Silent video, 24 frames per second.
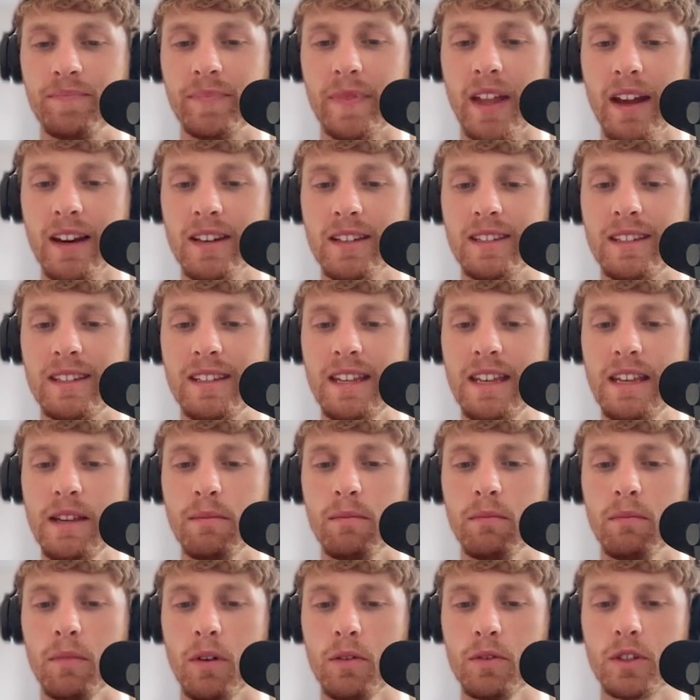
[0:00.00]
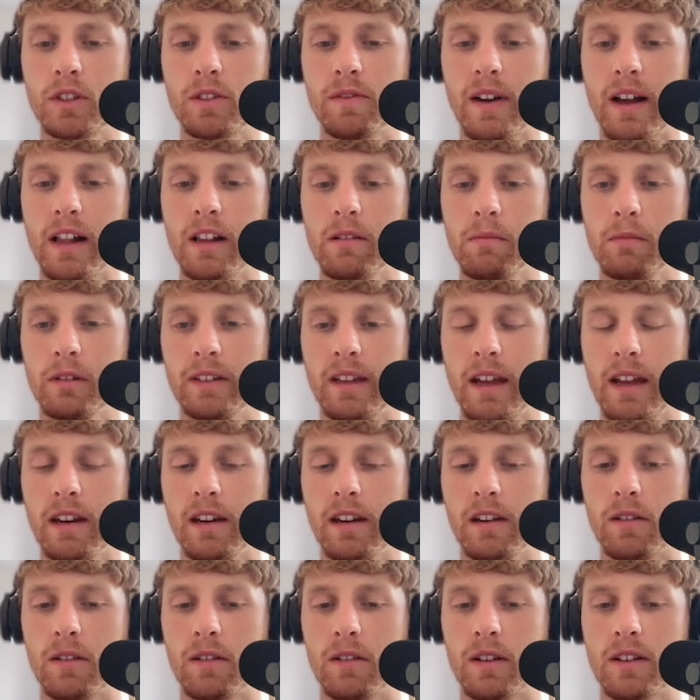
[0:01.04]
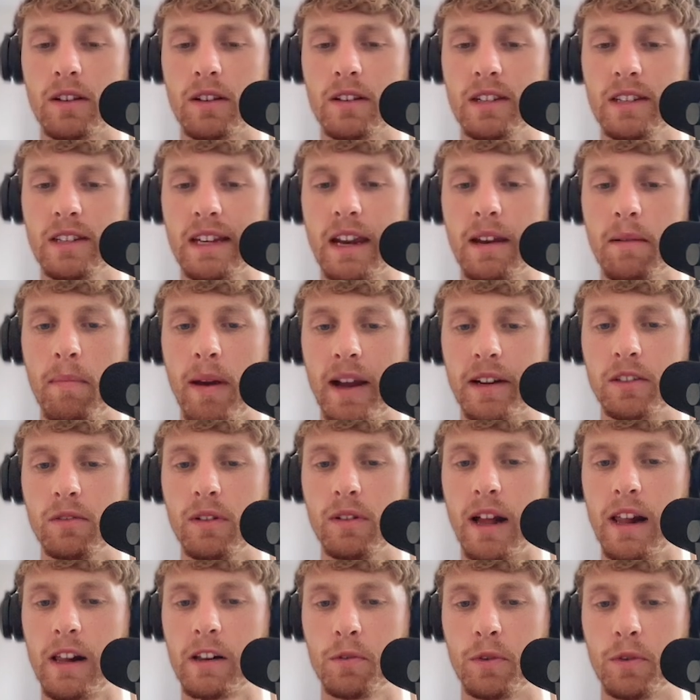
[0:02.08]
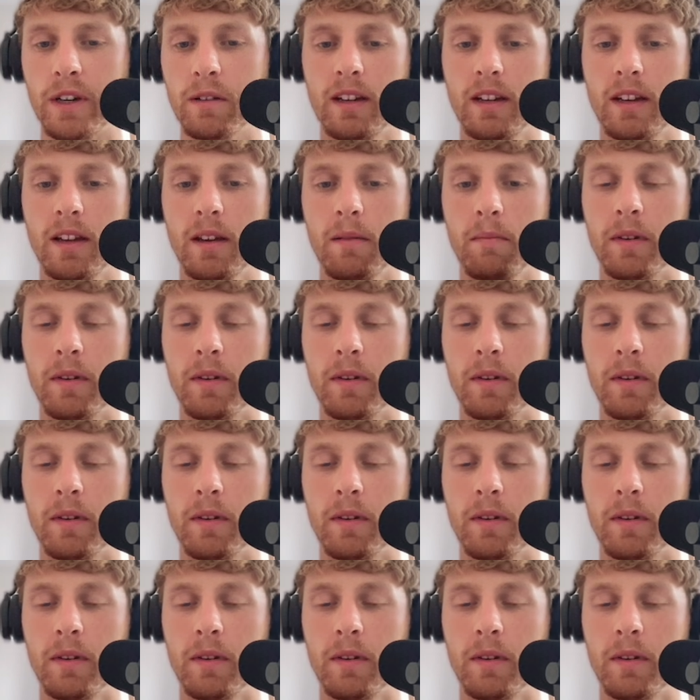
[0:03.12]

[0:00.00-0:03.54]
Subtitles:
that is the most valuable data you can send back to the algorithm.